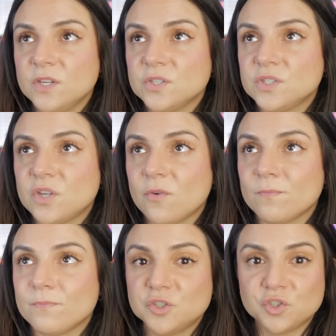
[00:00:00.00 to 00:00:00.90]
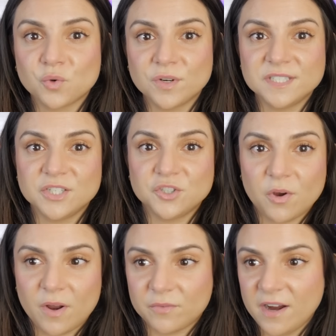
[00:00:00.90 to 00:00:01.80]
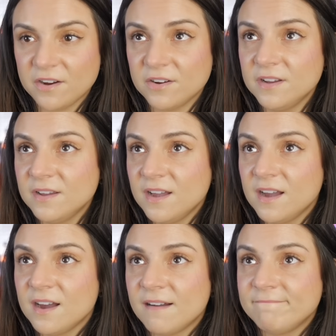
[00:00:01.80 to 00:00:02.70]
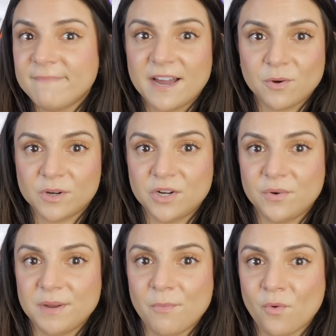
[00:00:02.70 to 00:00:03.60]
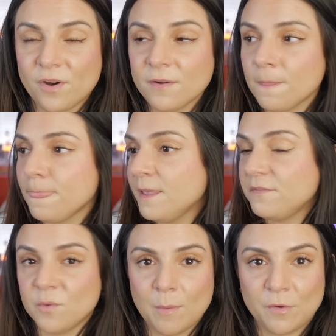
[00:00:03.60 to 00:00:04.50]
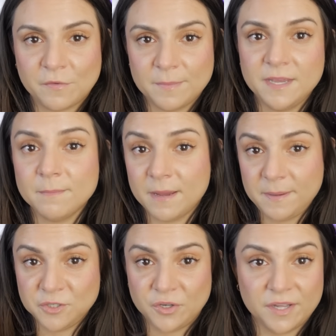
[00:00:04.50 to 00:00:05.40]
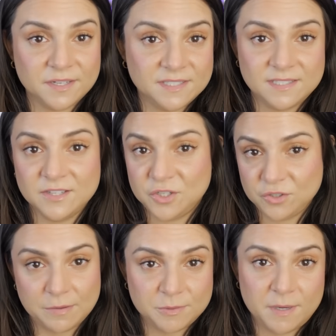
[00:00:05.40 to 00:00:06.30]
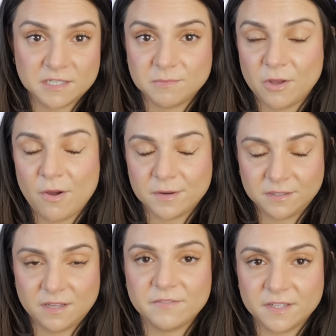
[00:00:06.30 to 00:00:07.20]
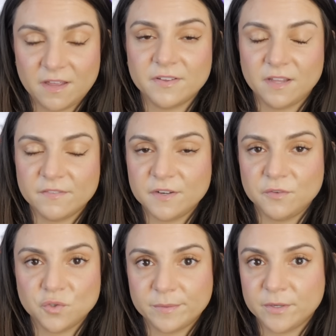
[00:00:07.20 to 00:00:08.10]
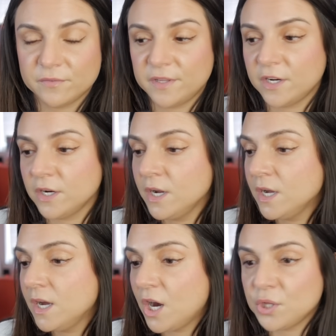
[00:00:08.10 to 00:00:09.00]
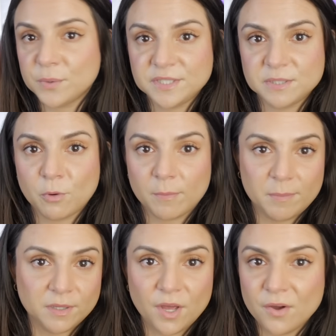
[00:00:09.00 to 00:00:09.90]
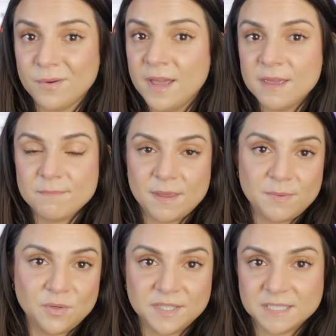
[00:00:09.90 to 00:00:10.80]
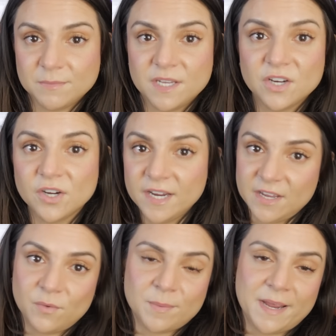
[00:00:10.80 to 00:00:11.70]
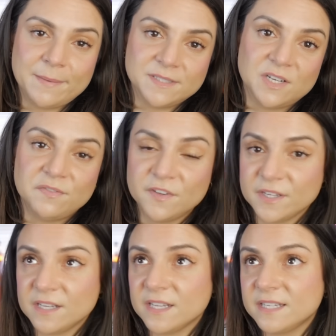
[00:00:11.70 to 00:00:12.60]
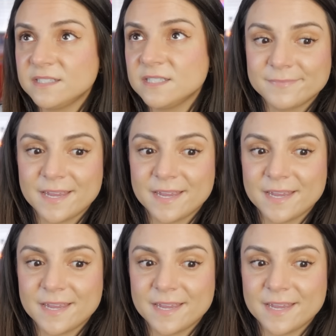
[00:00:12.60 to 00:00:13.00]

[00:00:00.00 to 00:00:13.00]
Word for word: So, shortest intro on record. I don't want to know any more. If you want more from me, my Patreon is in the description box below. I would love it, love it, love it if you join me over there. Other ways to support me below. Maybe you need some gear, hit one of my Amazon affiliate links.